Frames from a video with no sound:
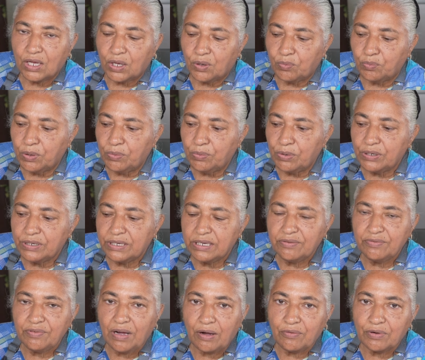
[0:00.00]
We will
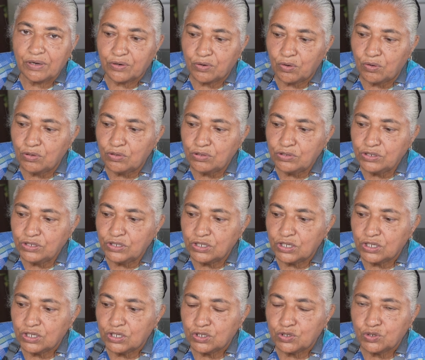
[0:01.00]
give our rolls
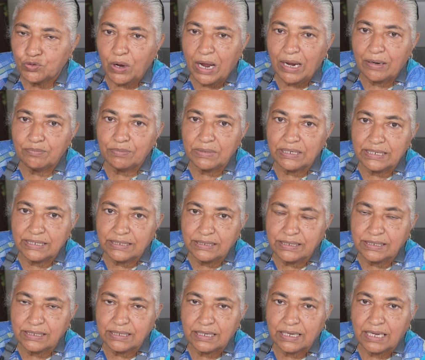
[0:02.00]
12
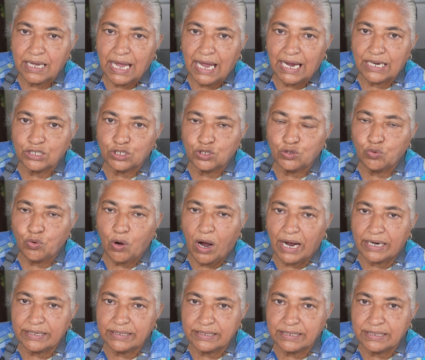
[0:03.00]
minutes at
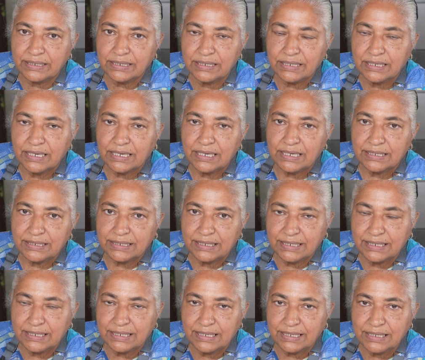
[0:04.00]
200
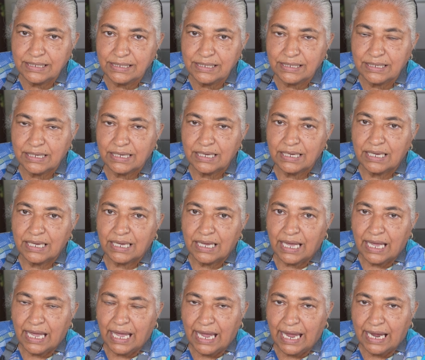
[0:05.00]
degrees,
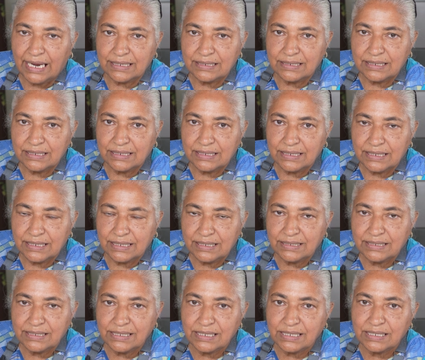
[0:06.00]
and in
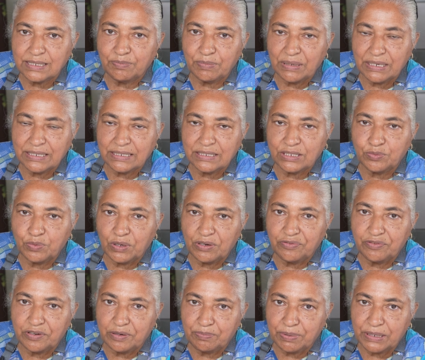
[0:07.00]
6 minutes we'll
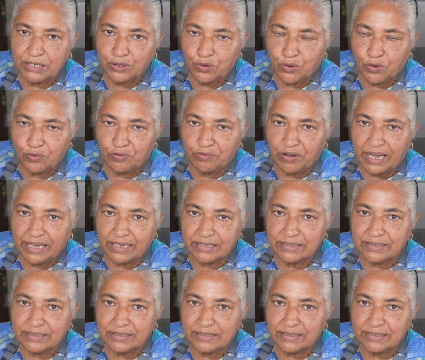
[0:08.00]
flip it over.